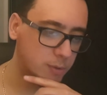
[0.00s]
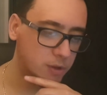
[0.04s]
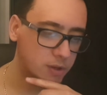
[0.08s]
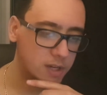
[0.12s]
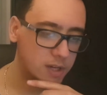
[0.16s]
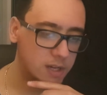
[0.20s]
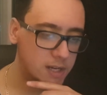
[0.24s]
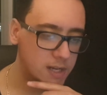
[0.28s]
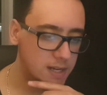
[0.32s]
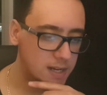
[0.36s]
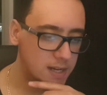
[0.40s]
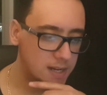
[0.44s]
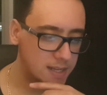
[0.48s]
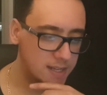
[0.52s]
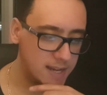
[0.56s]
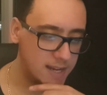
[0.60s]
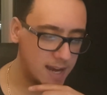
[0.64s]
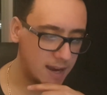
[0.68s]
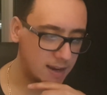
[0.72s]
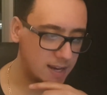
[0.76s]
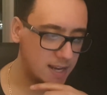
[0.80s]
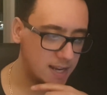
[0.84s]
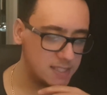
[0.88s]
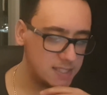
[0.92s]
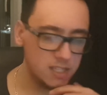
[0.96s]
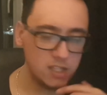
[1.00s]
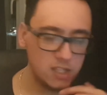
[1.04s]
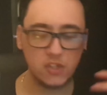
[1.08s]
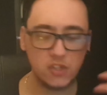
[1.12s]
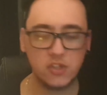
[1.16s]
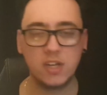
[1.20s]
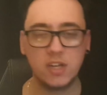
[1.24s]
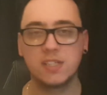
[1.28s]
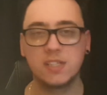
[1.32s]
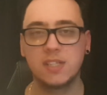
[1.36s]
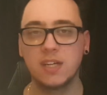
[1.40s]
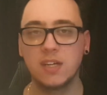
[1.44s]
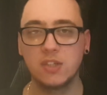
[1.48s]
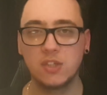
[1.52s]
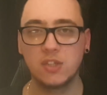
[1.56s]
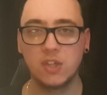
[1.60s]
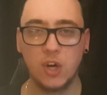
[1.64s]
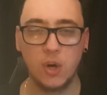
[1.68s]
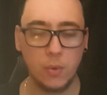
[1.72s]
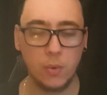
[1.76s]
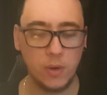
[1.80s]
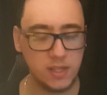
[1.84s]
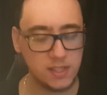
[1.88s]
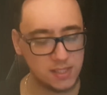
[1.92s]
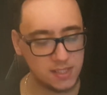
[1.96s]
But yeah, it's interesting as
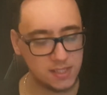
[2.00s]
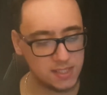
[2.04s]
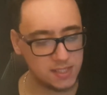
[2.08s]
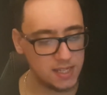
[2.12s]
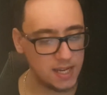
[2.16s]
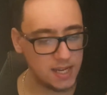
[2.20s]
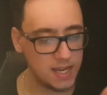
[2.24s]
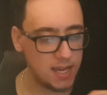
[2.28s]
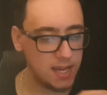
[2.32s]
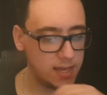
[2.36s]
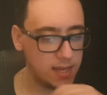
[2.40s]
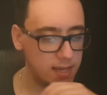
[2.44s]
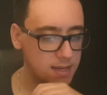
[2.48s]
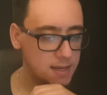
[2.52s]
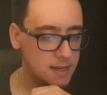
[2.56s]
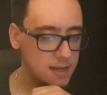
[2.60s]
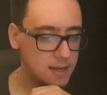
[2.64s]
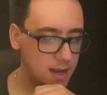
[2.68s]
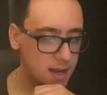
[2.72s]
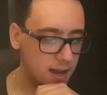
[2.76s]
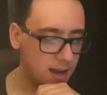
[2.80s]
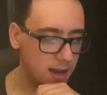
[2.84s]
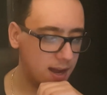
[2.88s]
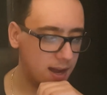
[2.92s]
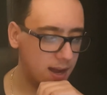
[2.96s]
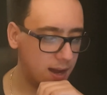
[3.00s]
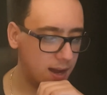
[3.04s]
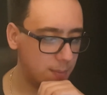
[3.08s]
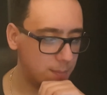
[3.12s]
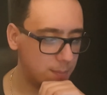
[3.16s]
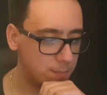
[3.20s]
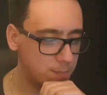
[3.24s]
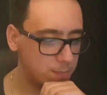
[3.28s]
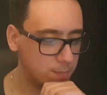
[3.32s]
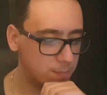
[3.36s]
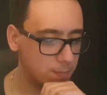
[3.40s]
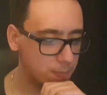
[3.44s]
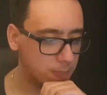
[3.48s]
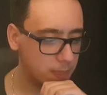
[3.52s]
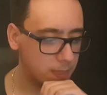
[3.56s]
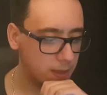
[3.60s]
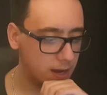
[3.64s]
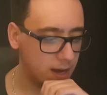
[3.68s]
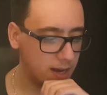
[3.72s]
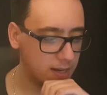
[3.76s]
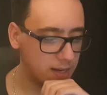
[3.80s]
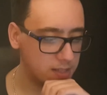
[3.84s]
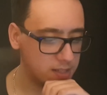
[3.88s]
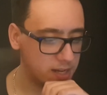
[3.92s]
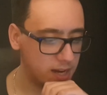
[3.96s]
always to see, and
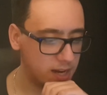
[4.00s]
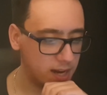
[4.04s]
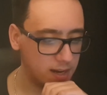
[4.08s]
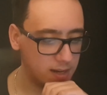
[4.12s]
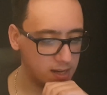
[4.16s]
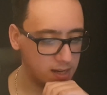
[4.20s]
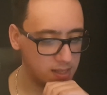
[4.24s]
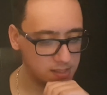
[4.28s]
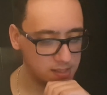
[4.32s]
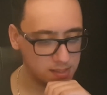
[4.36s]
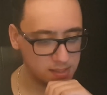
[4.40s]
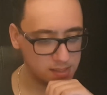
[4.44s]
yeah,